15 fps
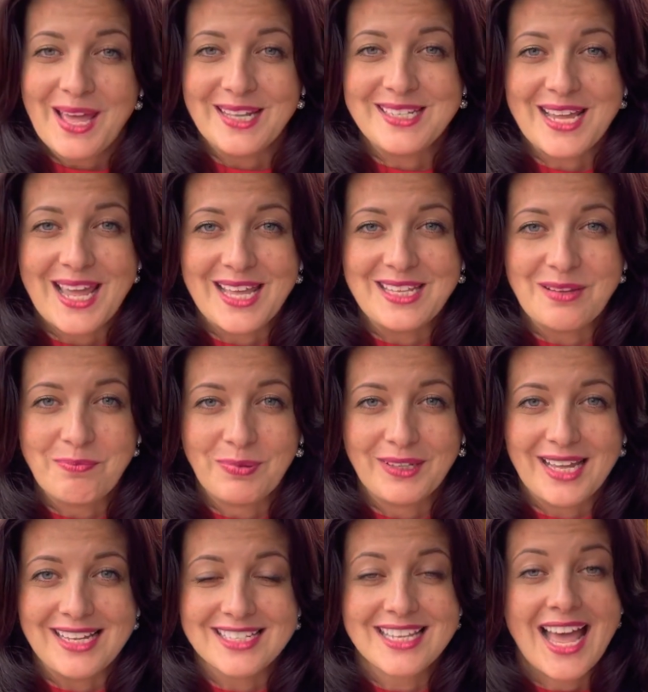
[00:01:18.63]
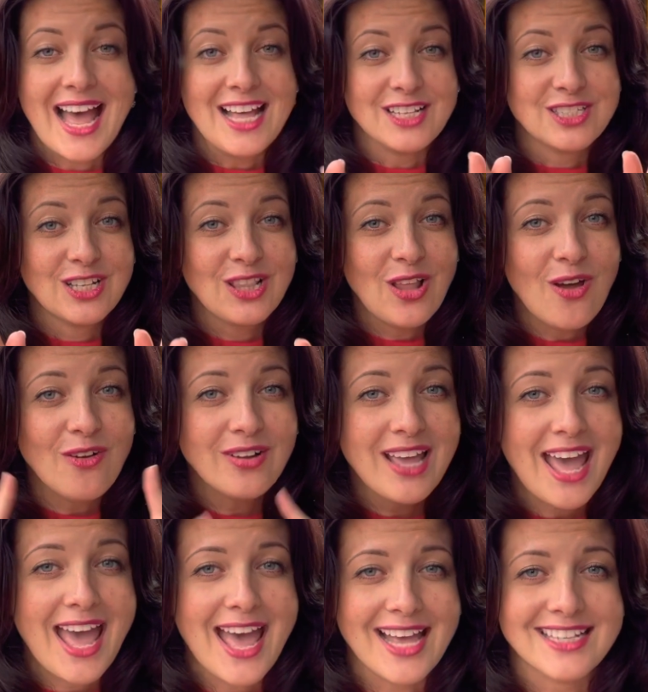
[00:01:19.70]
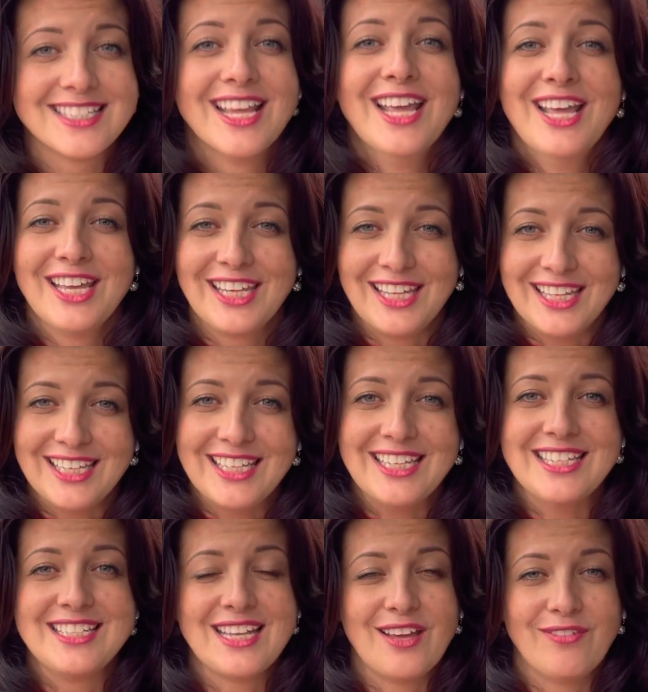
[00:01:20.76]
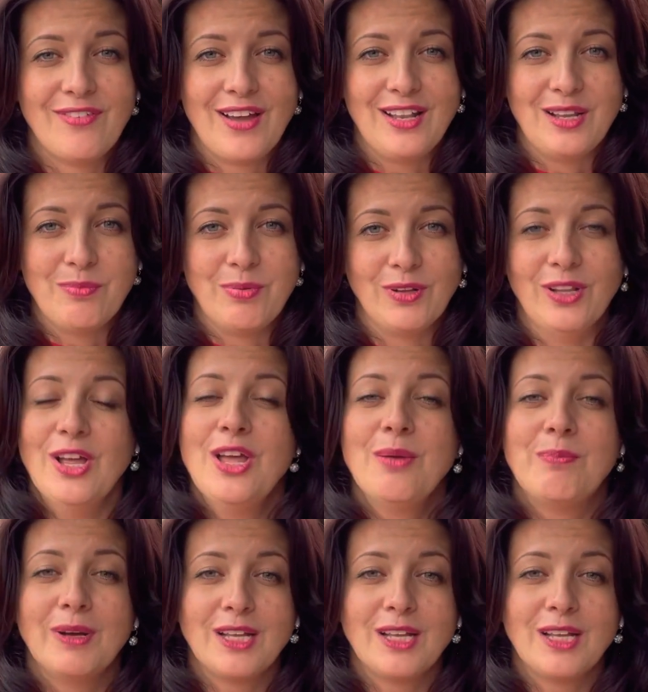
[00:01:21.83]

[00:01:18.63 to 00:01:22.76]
at any place, as long as he is available.